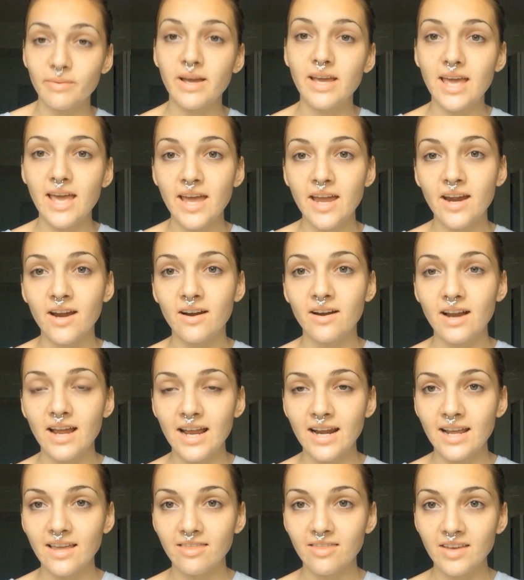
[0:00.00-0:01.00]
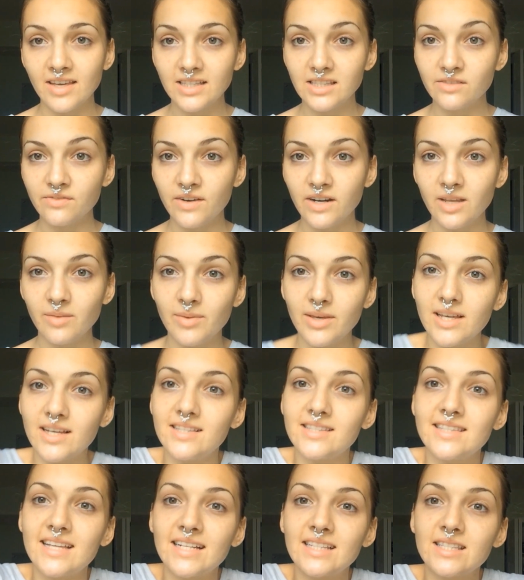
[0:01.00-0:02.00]
my hair, and I think it's funny
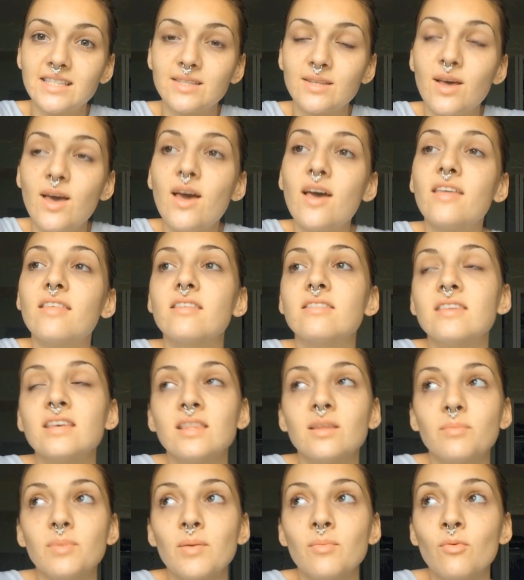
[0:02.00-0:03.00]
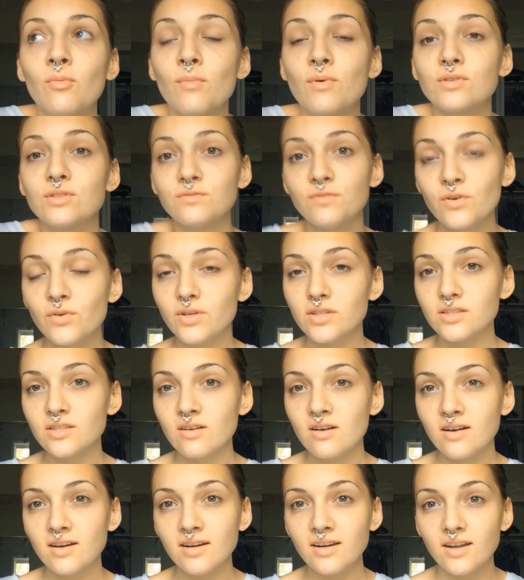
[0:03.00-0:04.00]
because that's the thing that people most focus
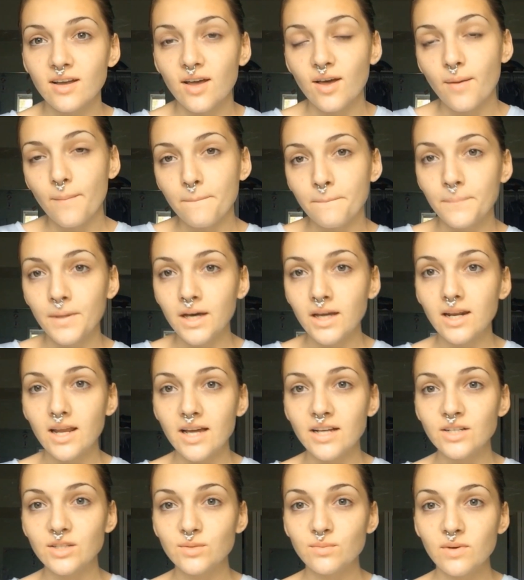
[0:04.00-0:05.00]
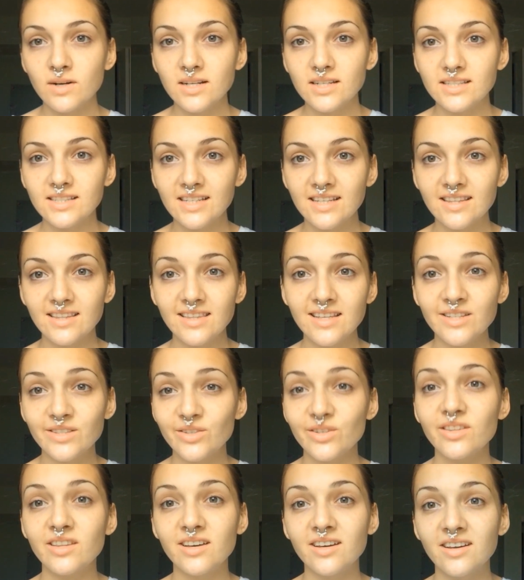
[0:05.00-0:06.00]
on. But I just wanted to say that these
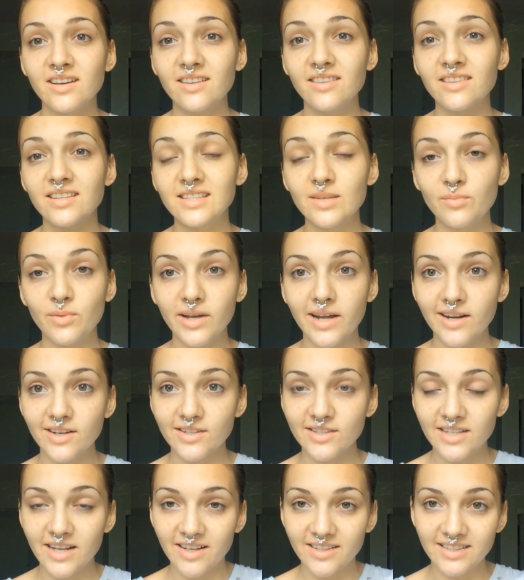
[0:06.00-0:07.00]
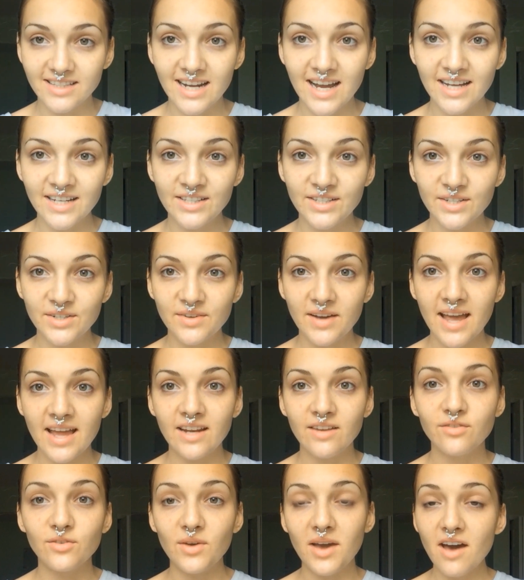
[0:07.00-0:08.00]
are the simple hairstyles that I do,
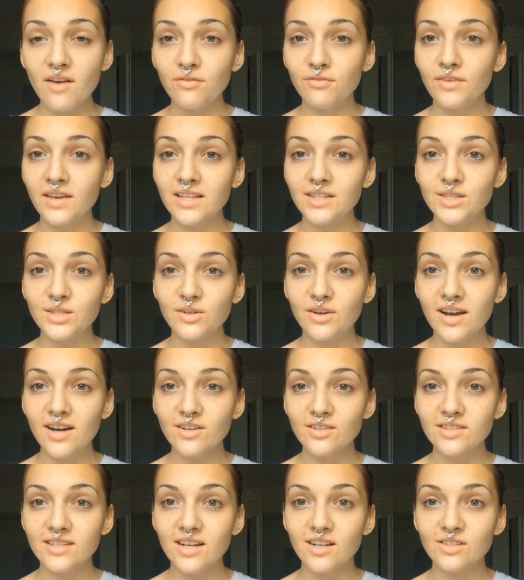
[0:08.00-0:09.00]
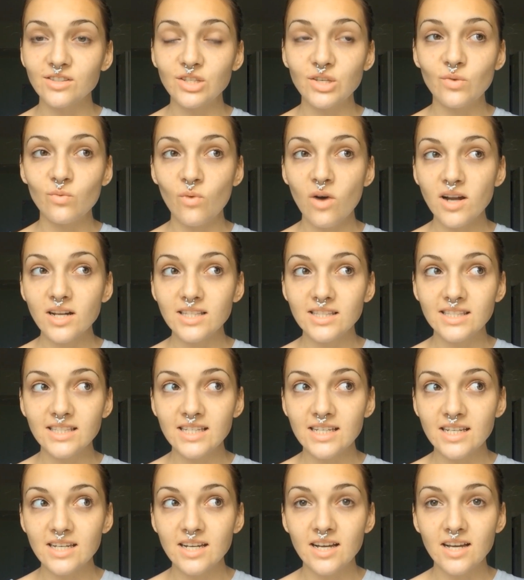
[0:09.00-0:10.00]
and if you have fancier hairstyles that you want to
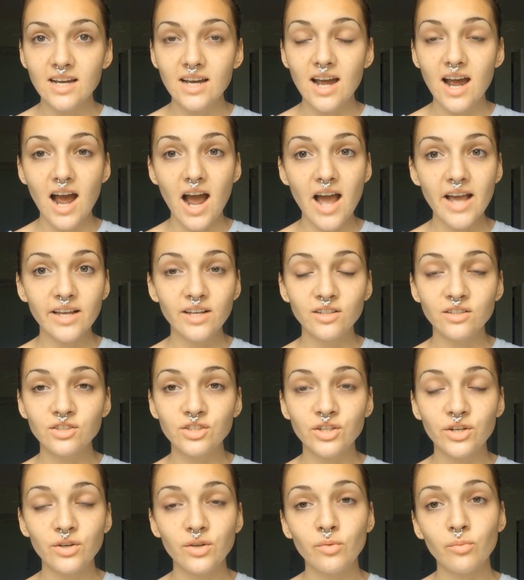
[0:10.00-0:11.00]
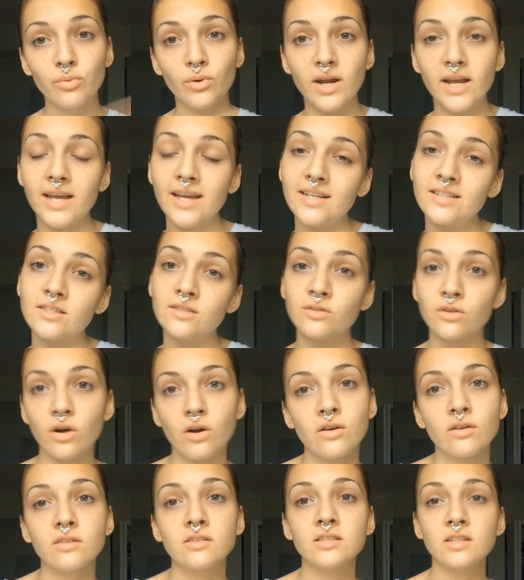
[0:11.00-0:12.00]
see, I could show you braids and
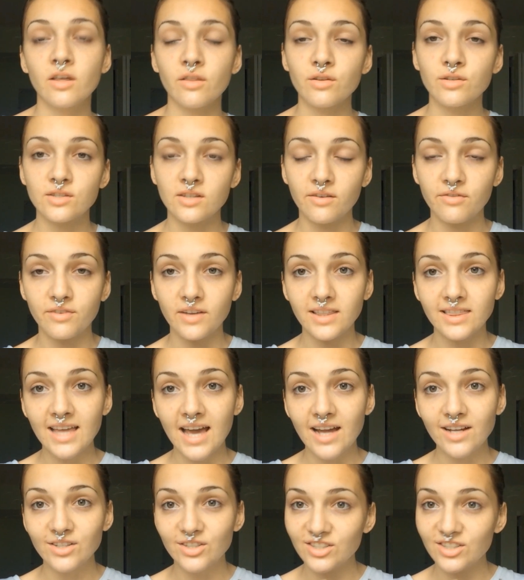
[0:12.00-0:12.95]
curls and other stuff like that.